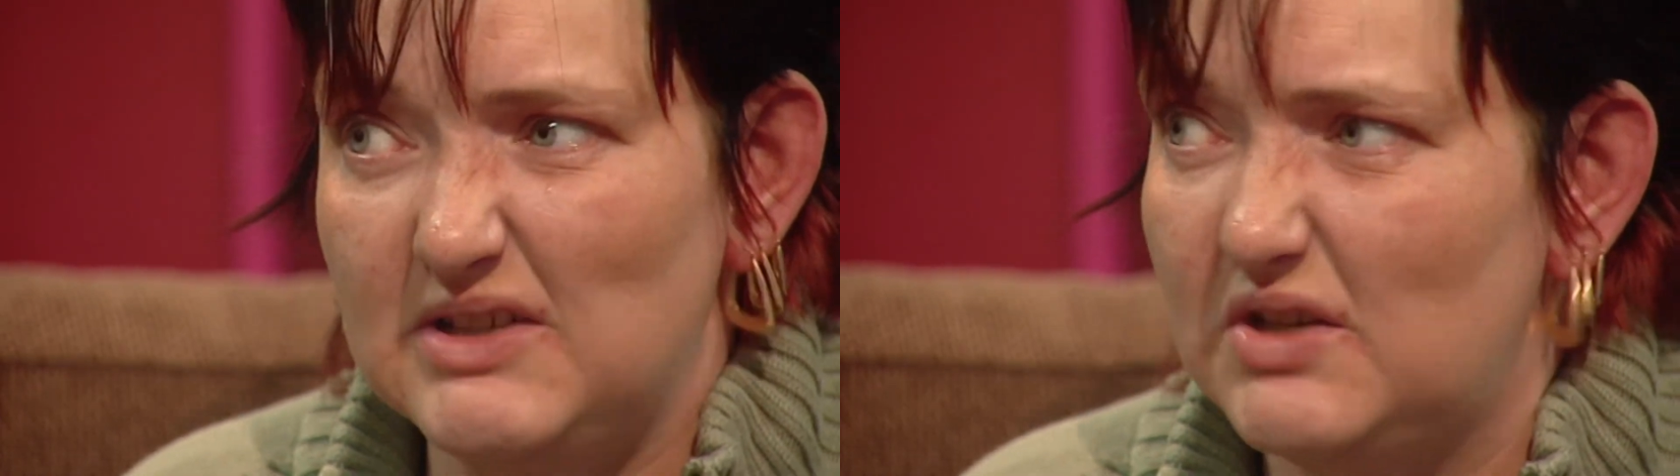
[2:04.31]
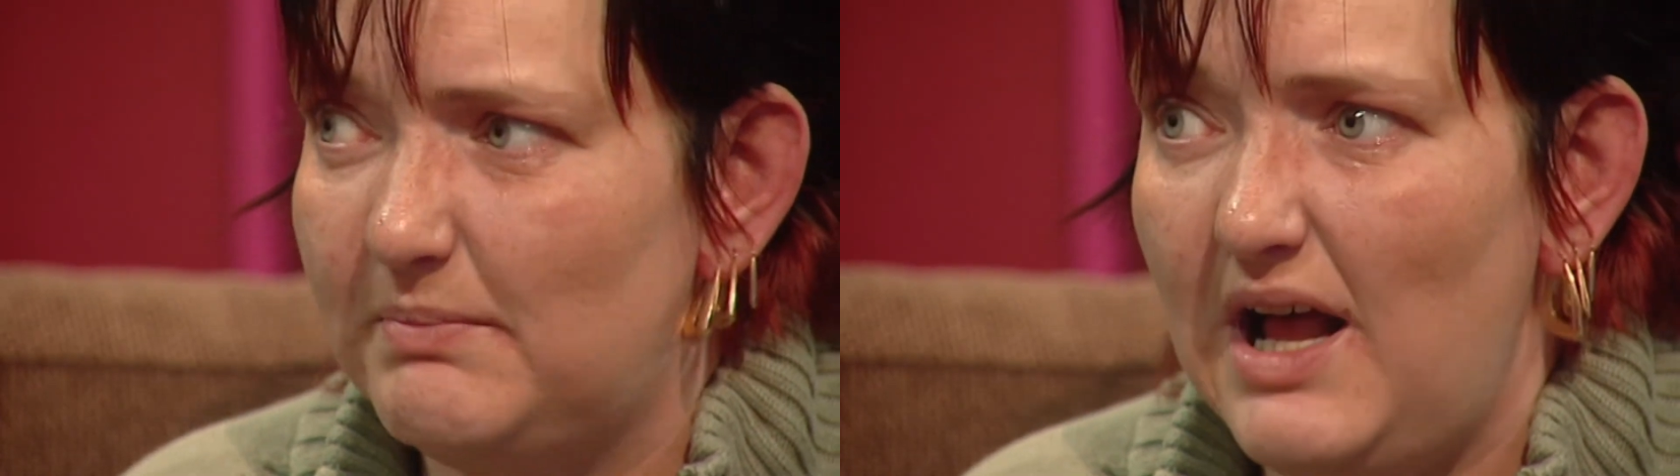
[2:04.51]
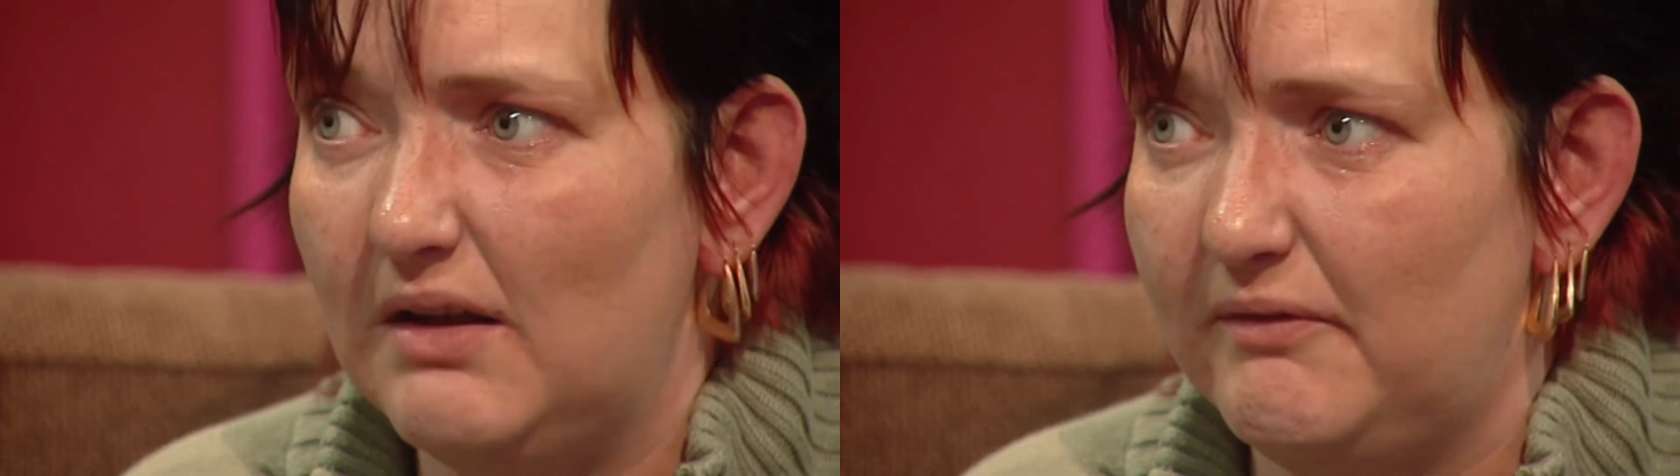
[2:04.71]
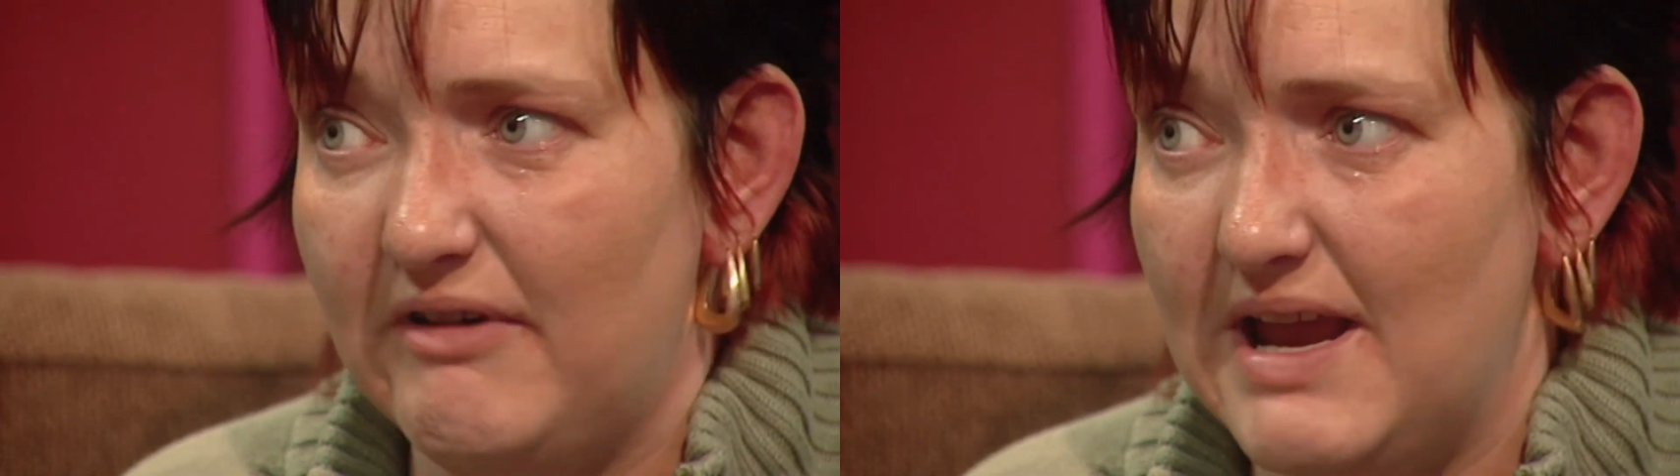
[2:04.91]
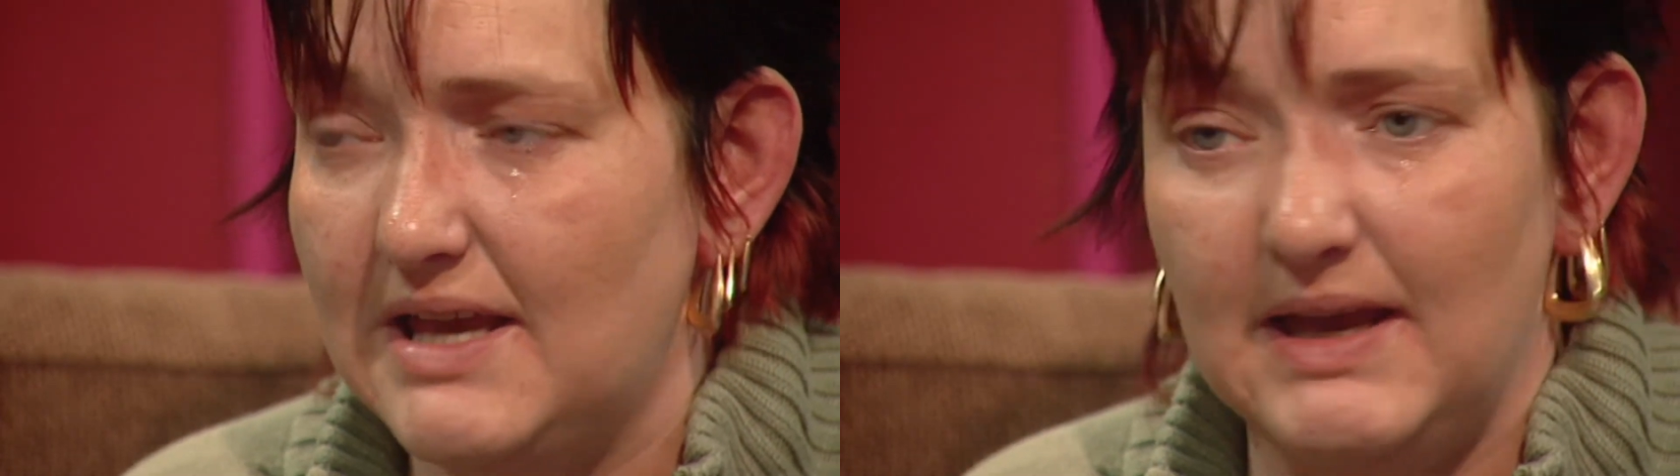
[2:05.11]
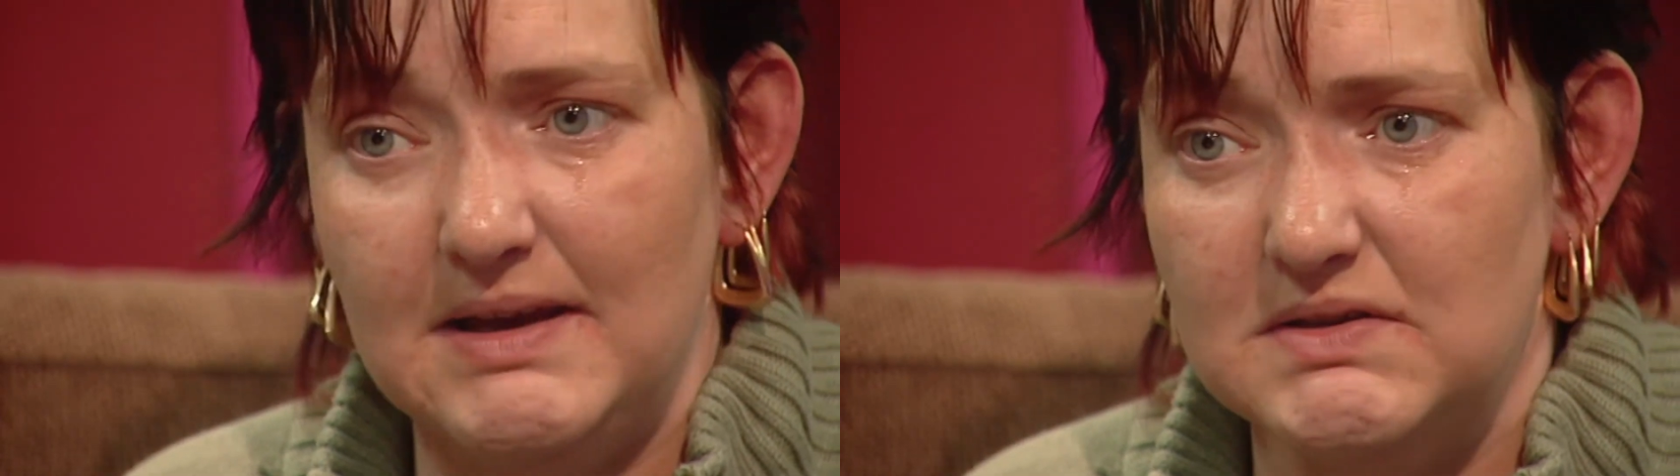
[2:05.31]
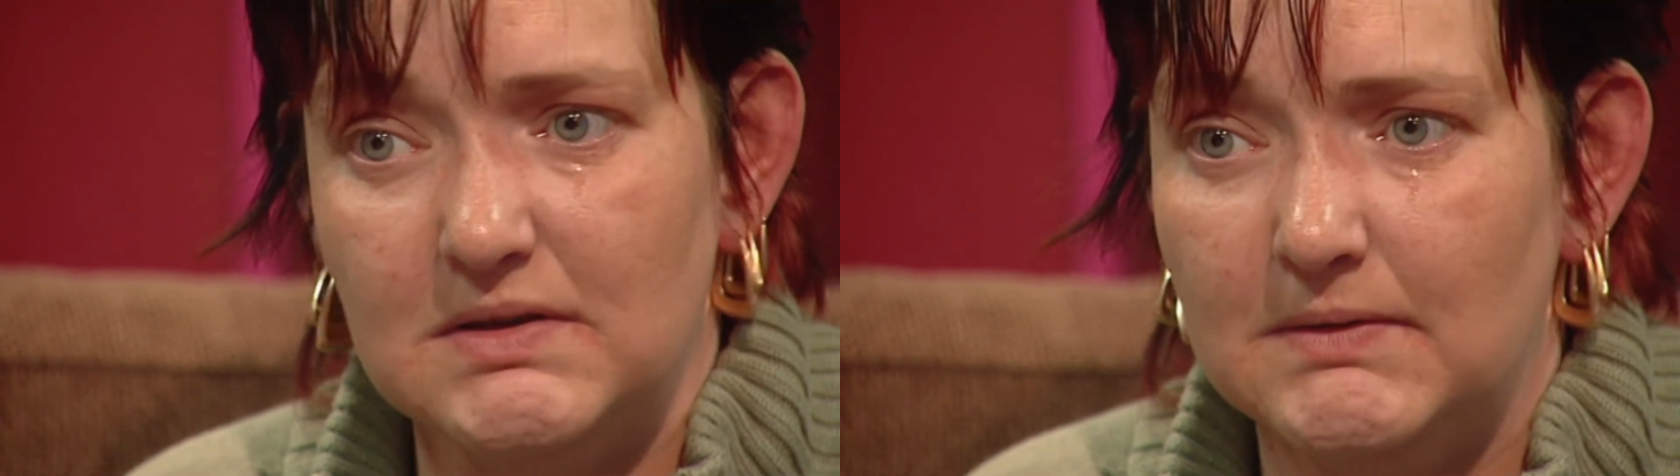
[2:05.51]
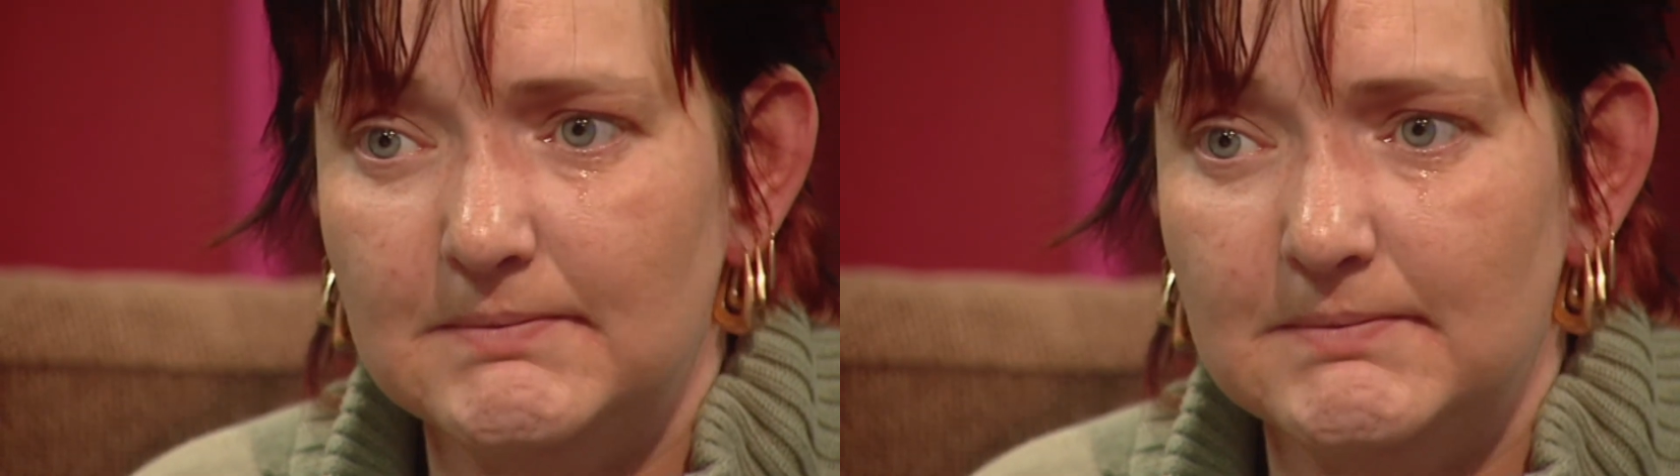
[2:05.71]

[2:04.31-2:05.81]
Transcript: she'd battled for eight years,